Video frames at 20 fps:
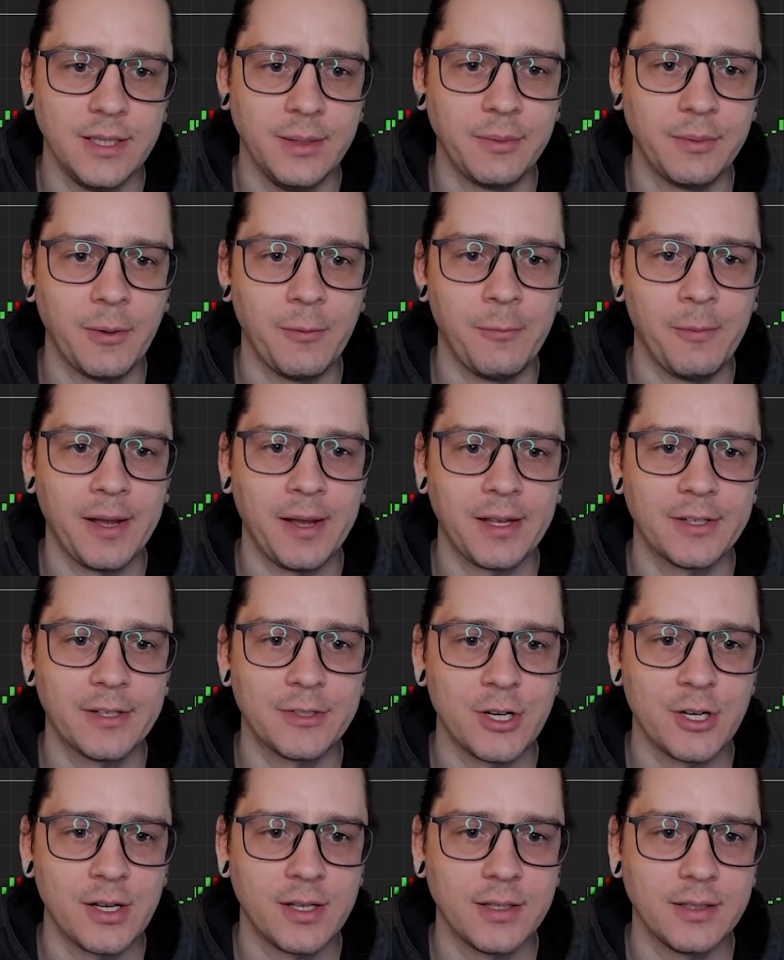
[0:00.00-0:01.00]
coming back and
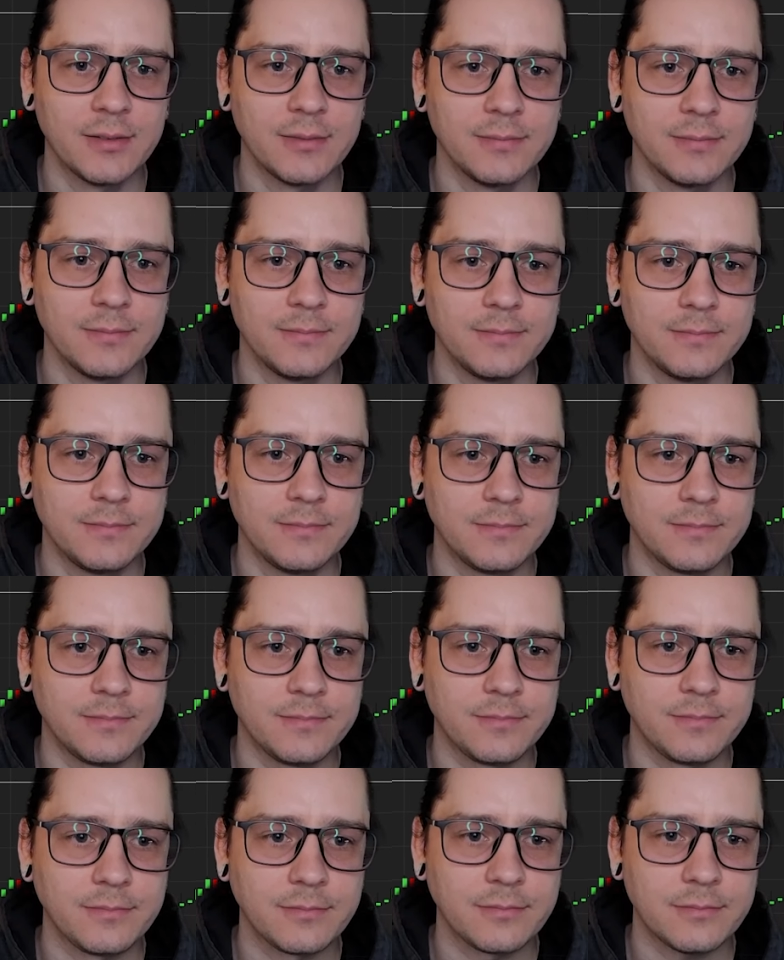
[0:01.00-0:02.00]
trying.
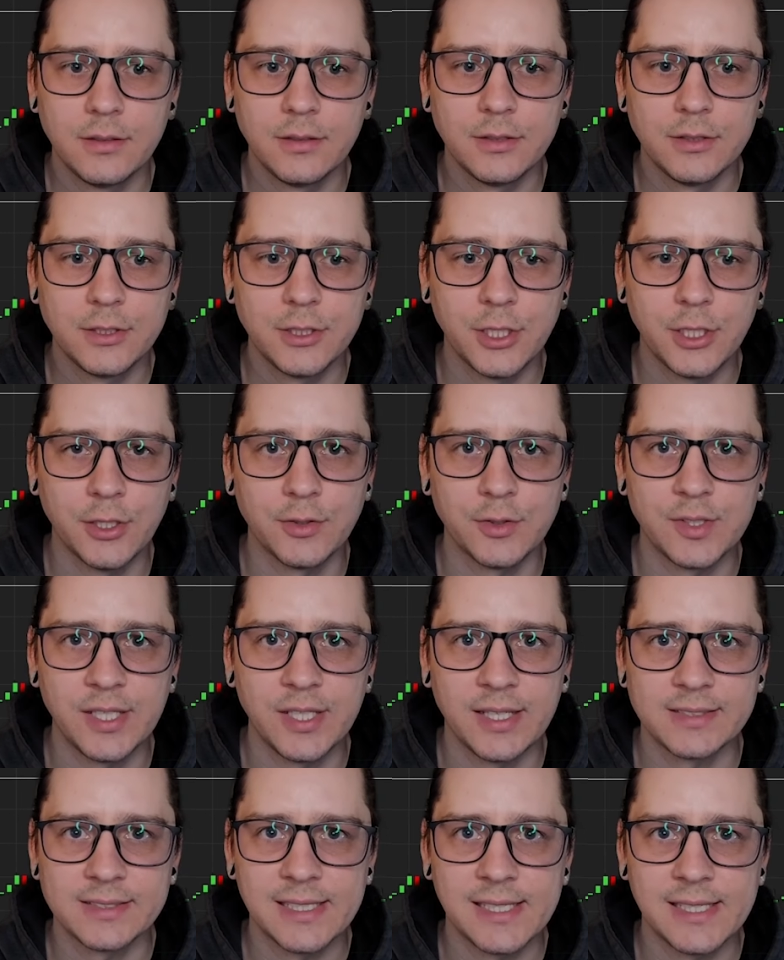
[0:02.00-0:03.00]
So see you
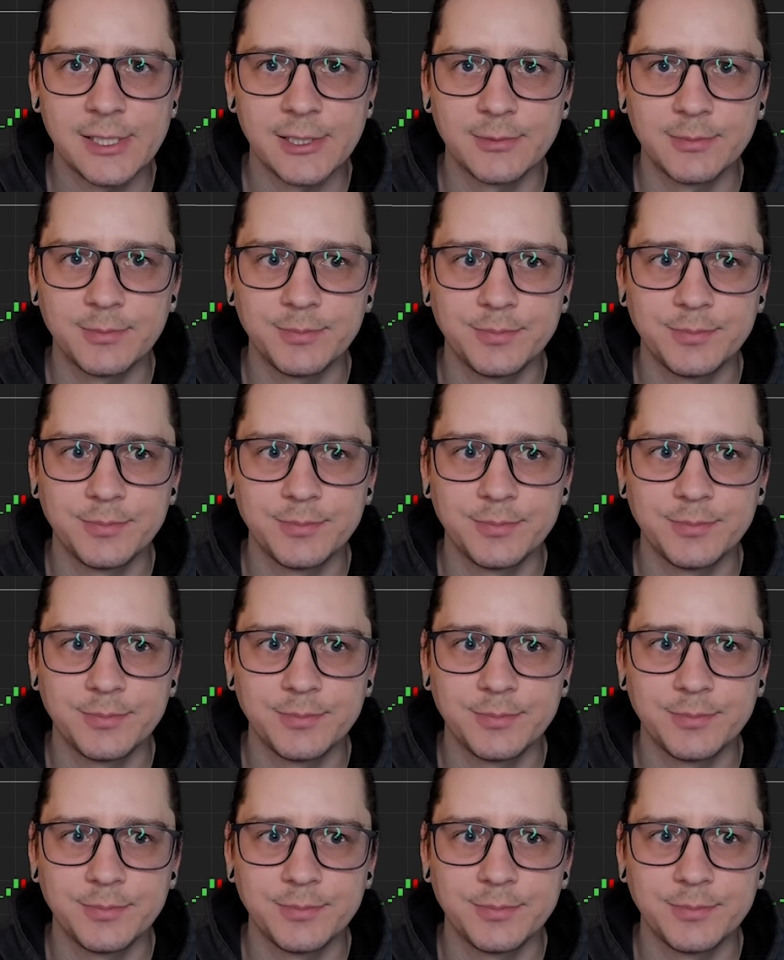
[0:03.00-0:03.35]
guys later.